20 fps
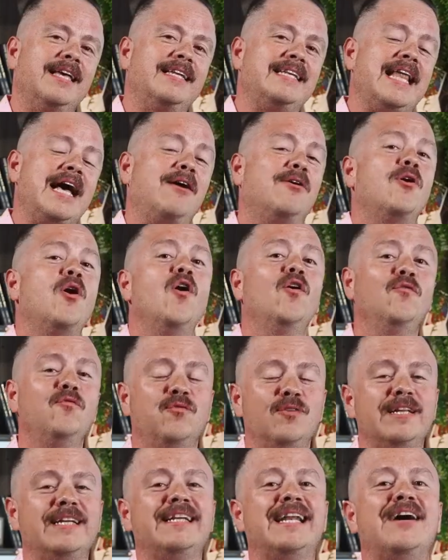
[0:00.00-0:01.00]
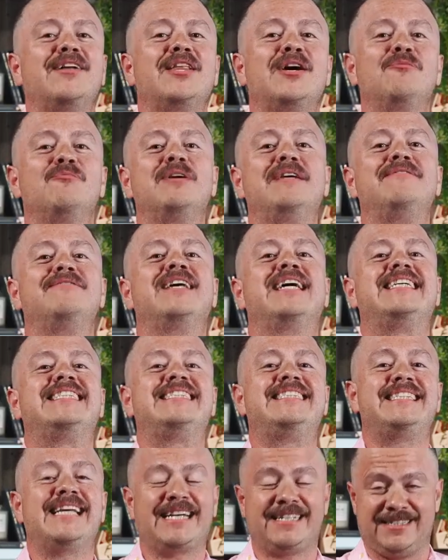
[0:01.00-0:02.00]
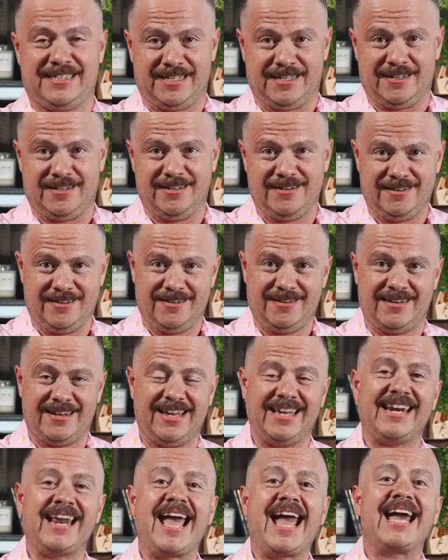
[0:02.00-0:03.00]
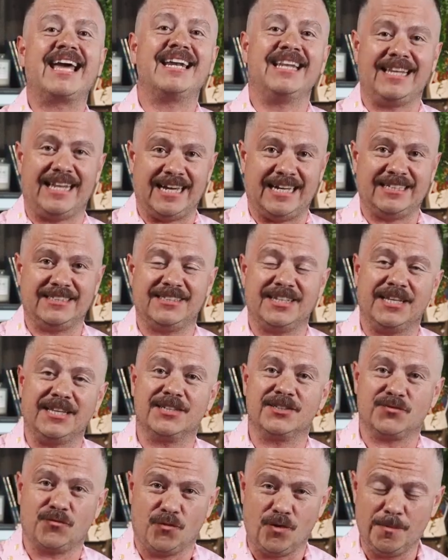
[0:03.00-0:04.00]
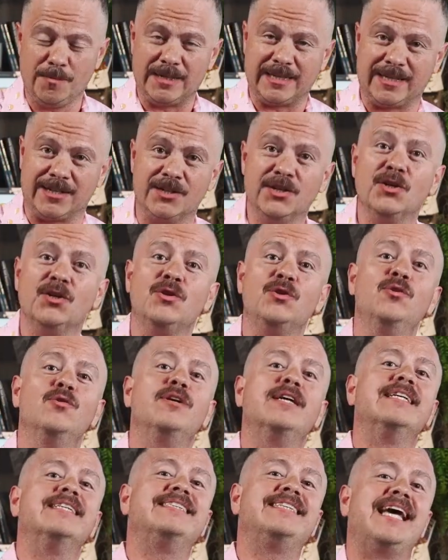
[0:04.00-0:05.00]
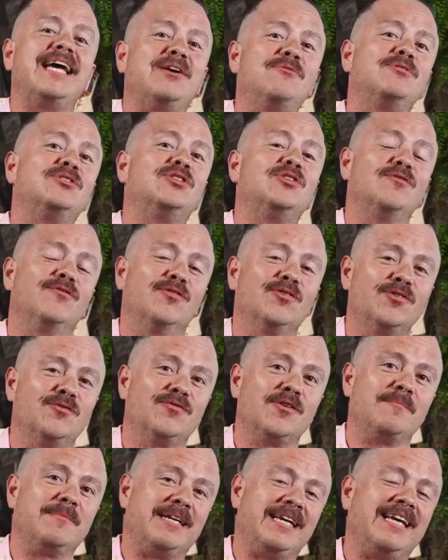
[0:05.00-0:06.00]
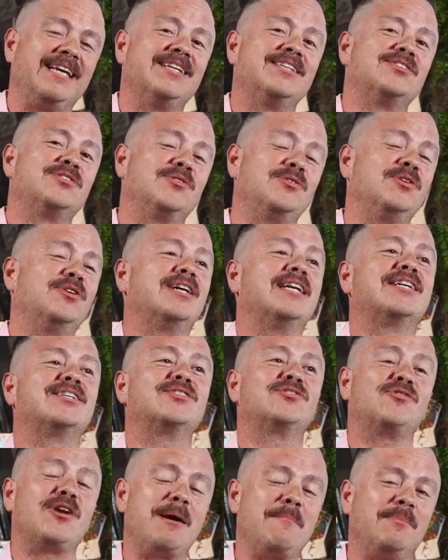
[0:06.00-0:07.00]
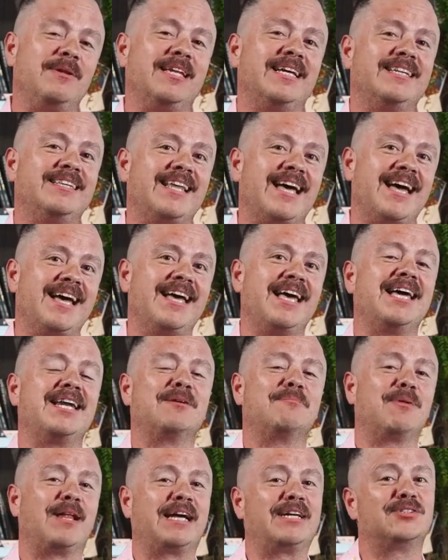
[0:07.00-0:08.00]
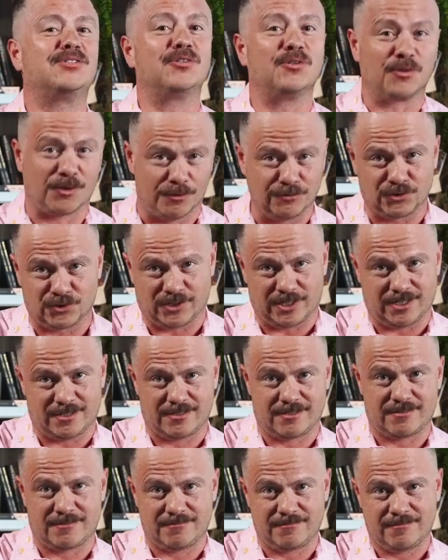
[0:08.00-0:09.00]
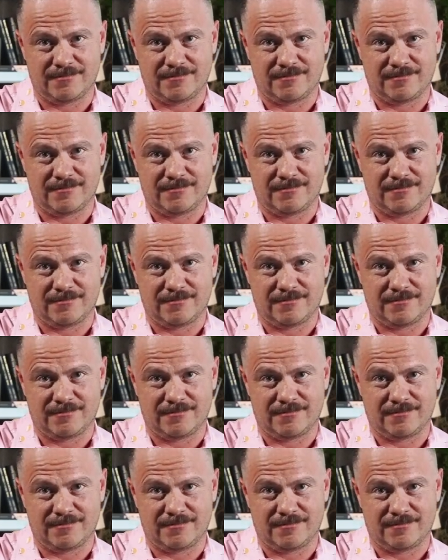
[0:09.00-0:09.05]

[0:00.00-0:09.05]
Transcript: Now, hopefully, now that we've dissected and analyzed this formula, you can take what you've learned from it so you can extrapolate that and apply it to your own drinks.